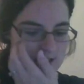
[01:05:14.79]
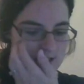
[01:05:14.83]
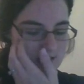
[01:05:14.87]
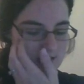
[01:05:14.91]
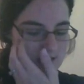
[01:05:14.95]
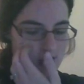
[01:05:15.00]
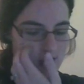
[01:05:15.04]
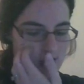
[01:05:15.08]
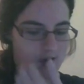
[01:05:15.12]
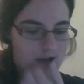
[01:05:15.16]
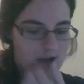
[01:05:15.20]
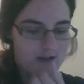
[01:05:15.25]

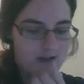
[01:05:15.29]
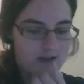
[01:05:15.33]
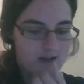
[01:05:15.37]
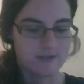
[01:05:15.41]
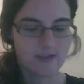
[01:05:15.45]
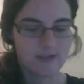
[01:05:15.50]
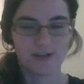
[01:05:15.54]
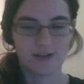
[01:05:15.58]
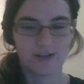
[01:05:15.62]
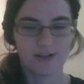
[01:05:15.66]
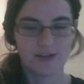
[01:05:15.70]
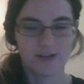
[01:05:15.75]
not round to
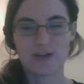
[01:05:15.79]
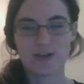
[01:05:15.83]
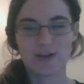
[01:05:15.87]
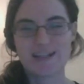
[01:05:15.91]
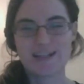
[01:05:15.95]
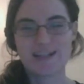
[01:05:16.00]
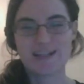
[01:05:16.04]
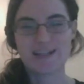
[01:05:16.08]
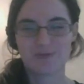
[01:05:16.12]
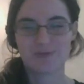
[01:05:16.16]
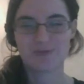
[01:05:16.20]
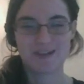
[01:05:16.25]
the 3
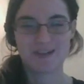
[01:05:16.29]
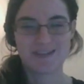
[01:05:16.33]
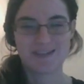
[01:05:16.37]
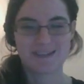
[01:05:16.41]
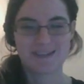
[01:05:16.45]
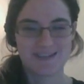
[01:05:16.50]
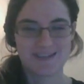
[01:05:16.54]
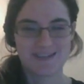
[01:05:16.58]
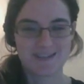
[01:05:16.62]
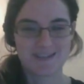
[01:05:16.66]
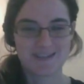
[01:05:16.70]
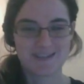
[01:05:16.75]
decimal
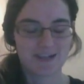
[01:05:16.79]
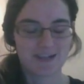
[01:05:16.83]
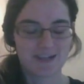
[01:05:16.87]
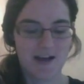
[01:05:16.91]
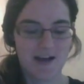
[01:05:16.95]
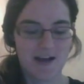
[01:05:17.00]
places until